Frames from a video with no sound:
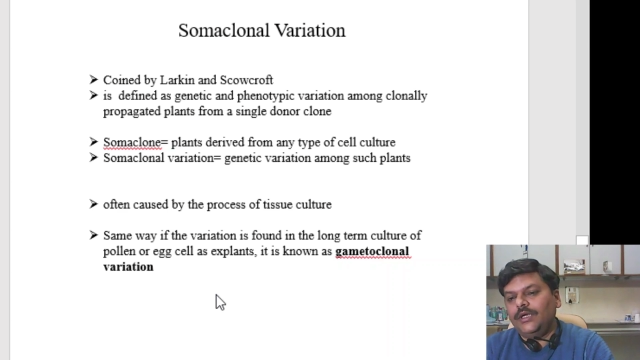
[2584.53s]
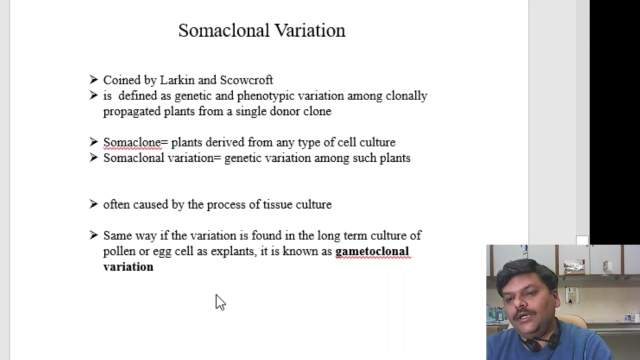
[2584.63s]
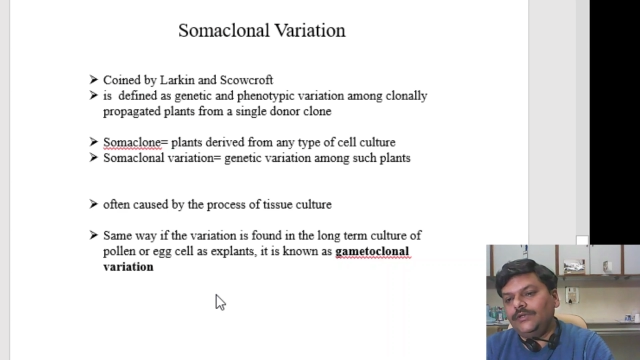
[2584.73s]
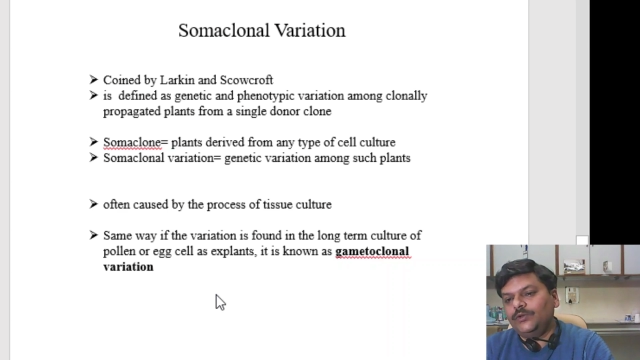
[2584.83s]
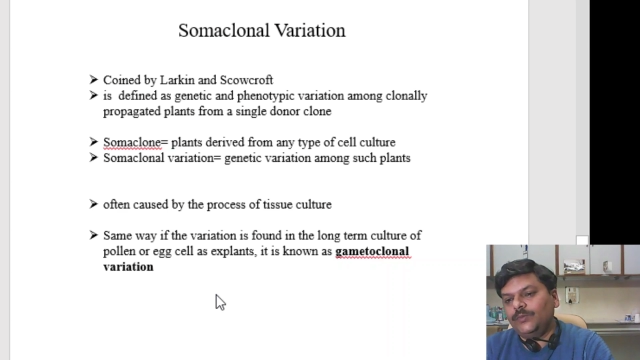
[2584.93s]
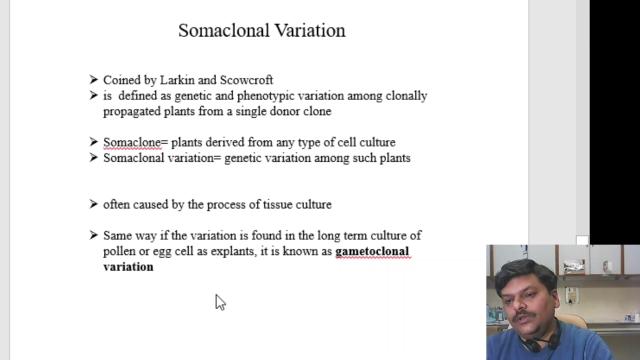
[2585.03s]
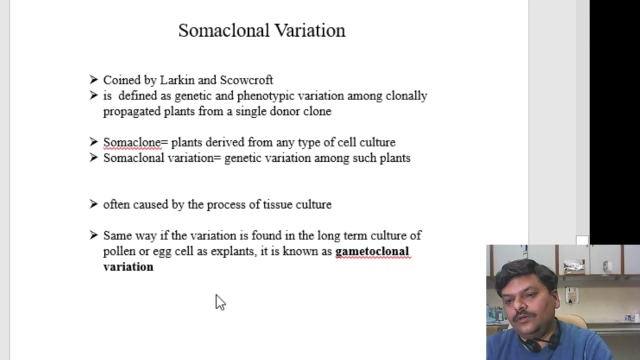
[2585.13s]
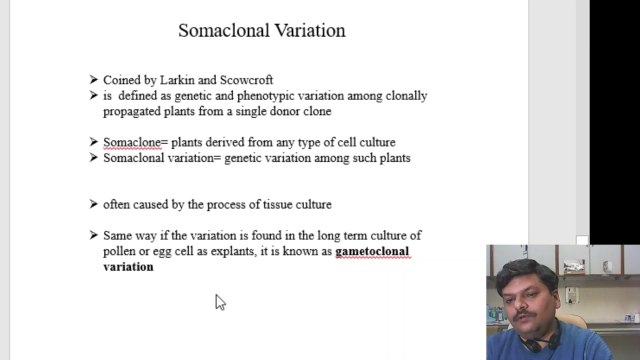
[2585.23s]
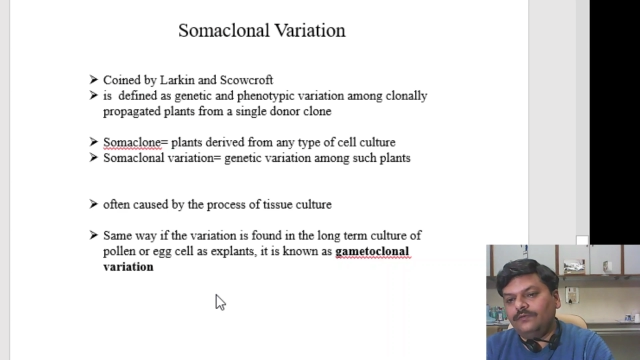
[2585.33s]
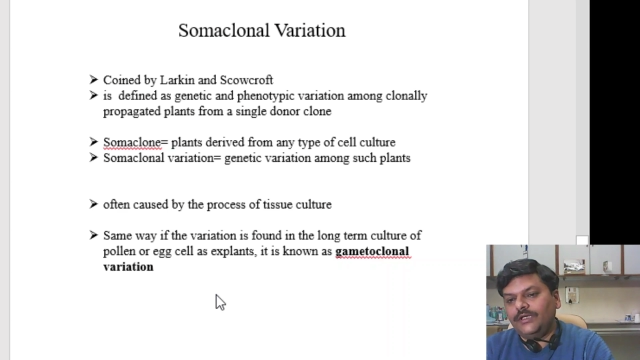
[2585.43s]
and
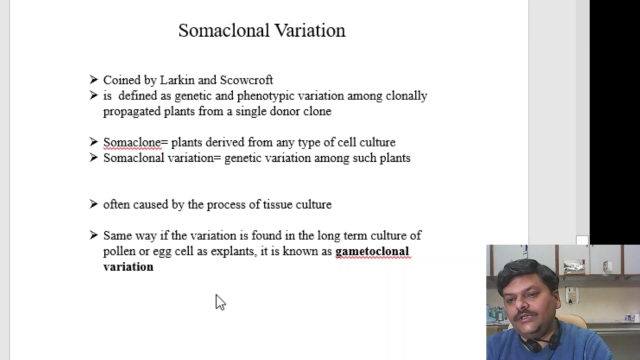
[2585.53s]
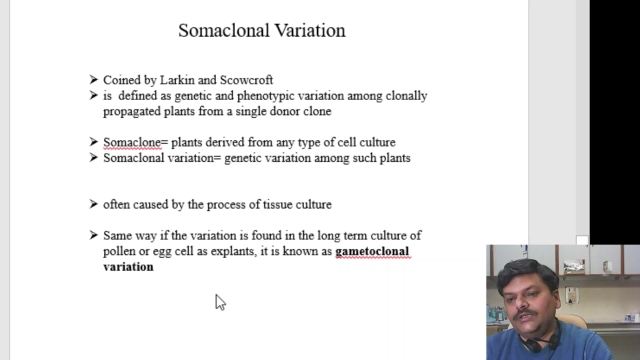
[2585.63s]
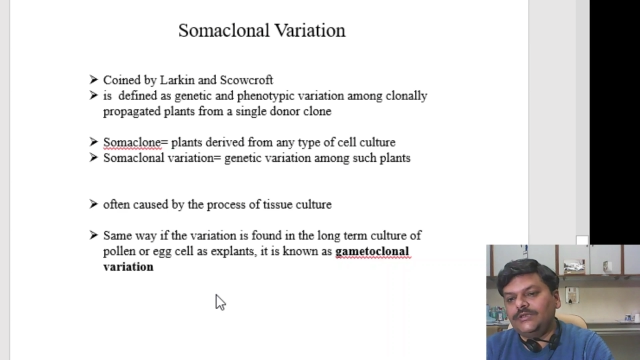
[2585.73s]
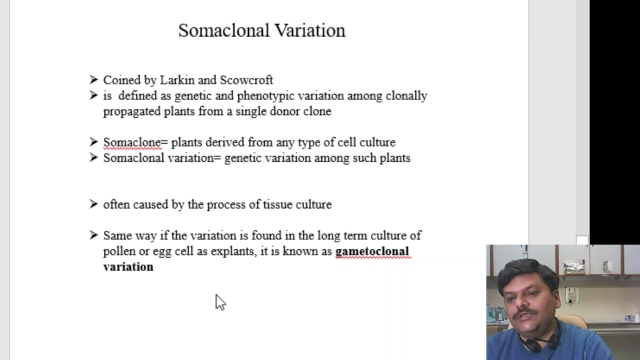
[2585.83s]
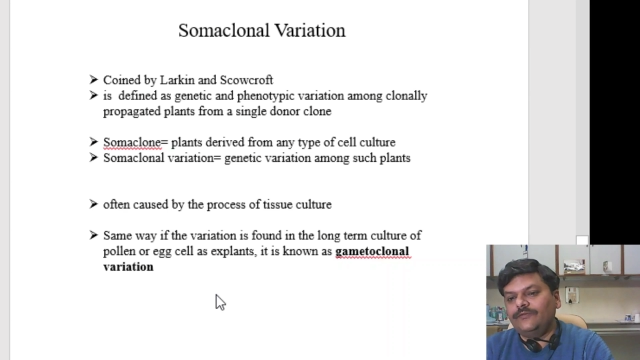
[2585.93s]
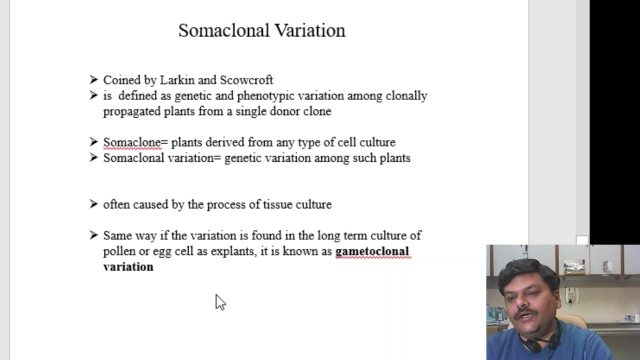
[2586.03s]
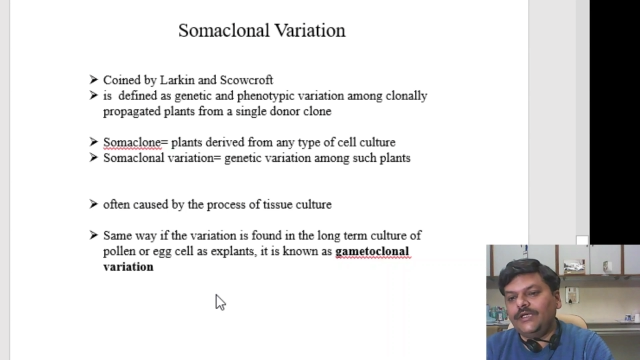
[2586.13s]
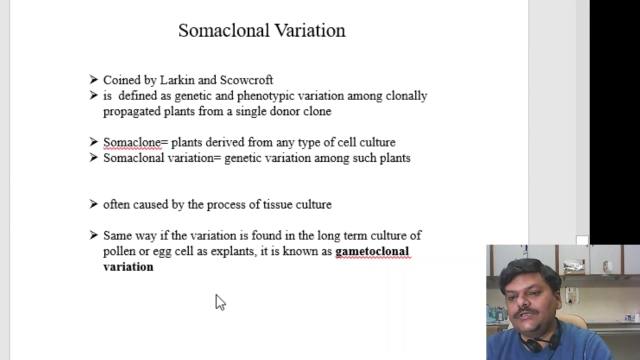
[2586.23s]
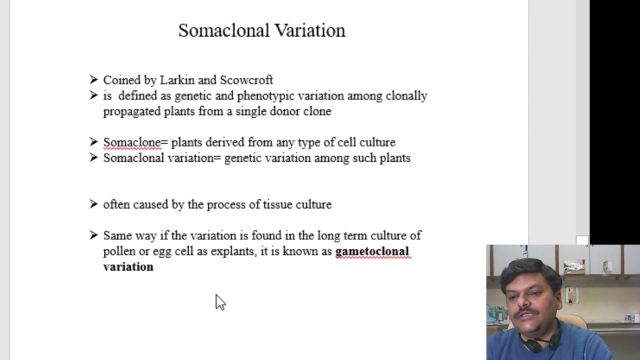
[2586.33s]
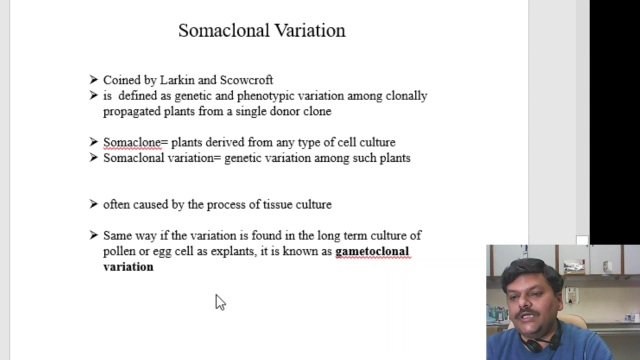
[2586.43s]
somaclonal variation is defined
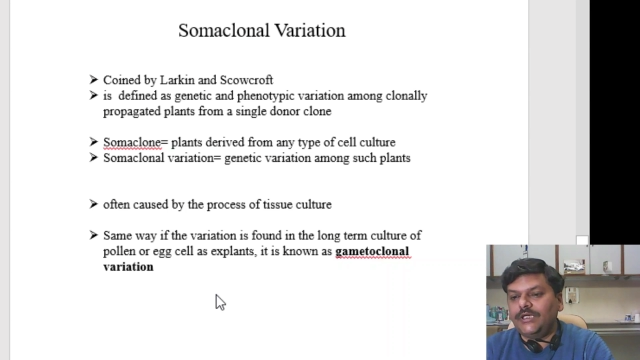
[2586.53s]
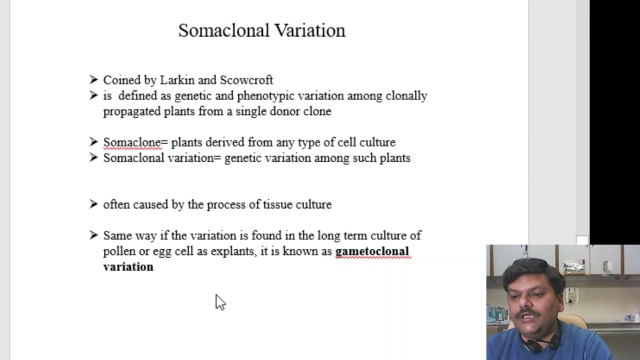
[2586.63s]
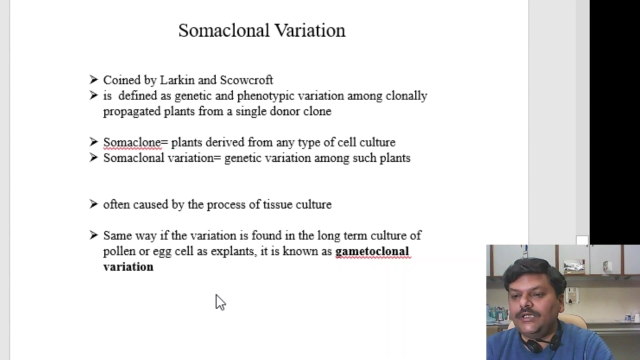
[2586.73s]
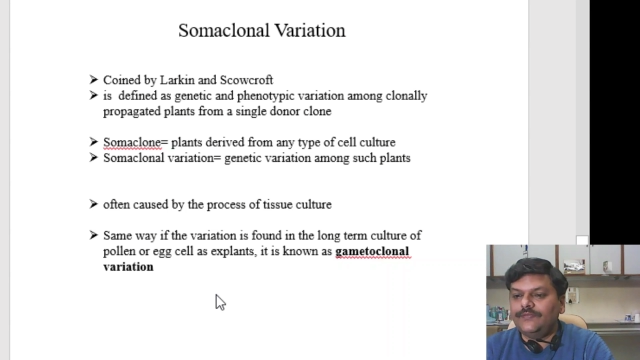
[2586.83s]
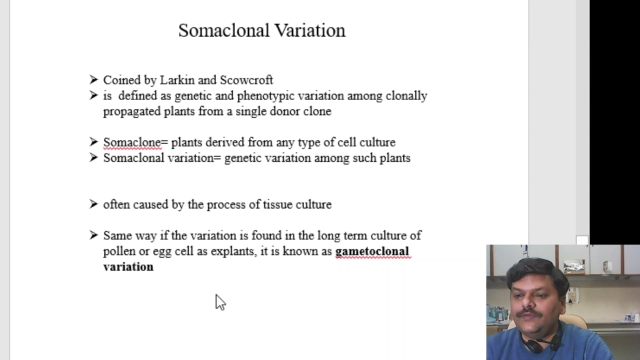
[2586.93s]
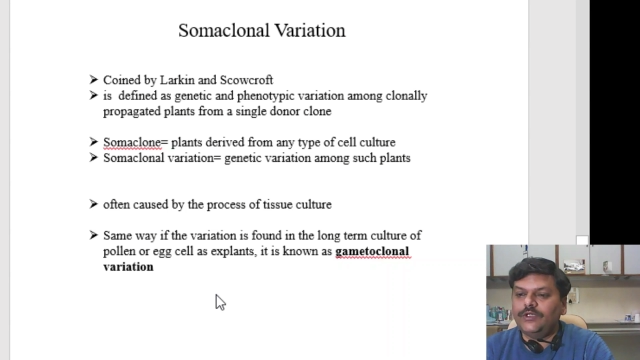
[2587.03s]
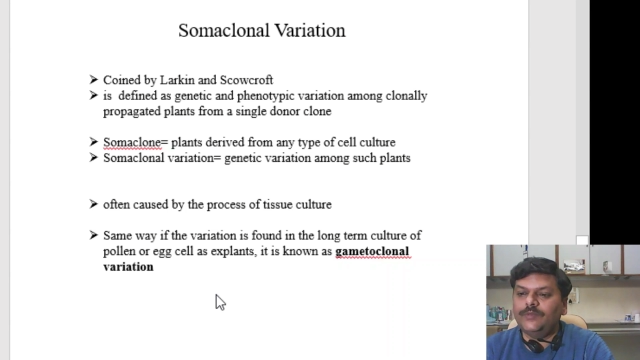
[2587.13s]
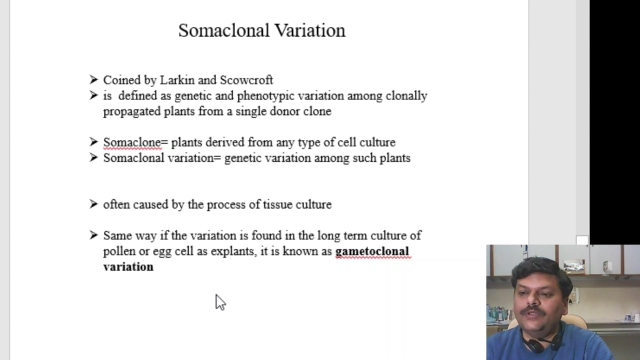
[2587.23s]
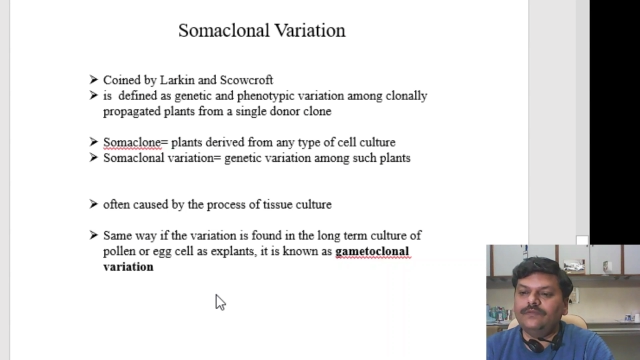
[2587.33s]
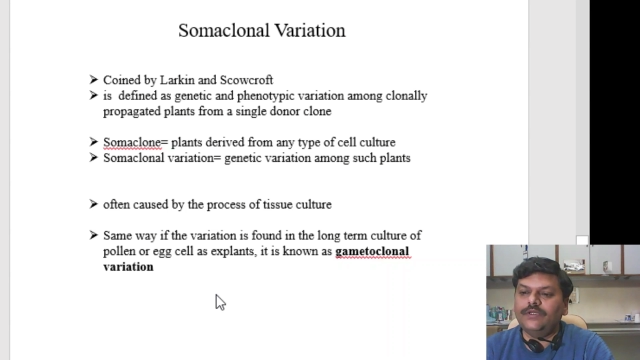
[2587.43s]
as genetic and
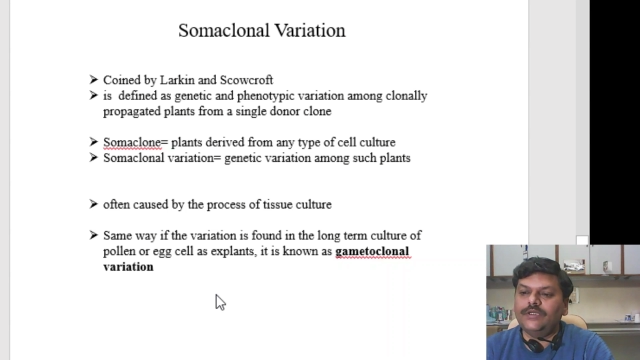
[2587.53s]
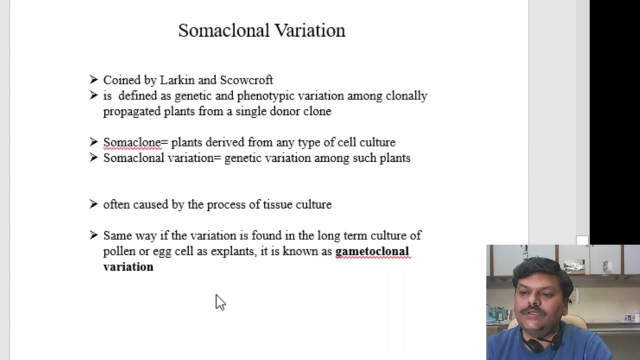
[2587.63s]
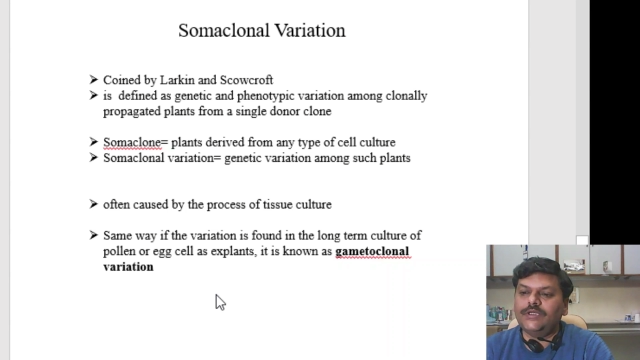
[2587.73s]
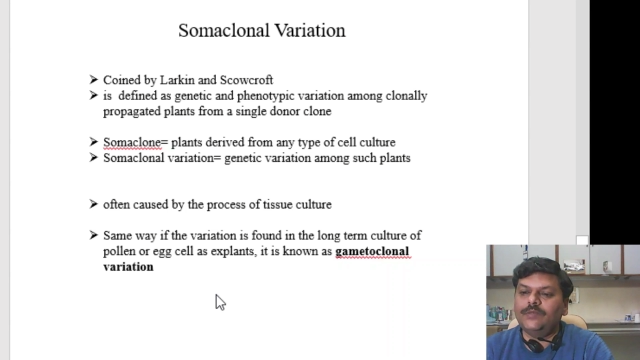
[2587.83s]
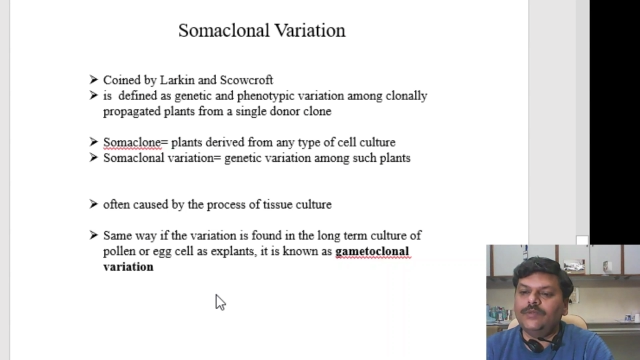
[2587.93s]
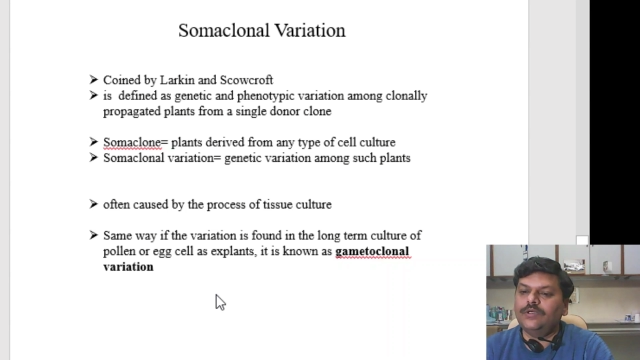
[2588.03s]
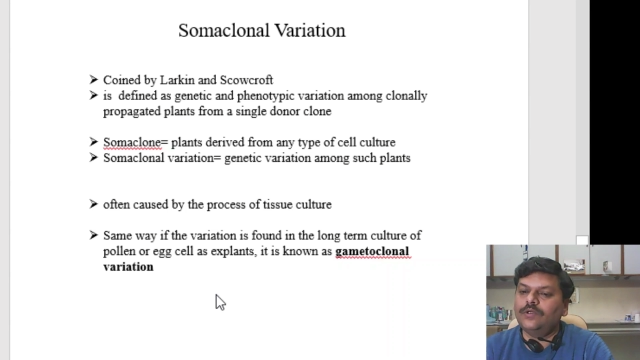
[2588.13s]
phenotypic variation among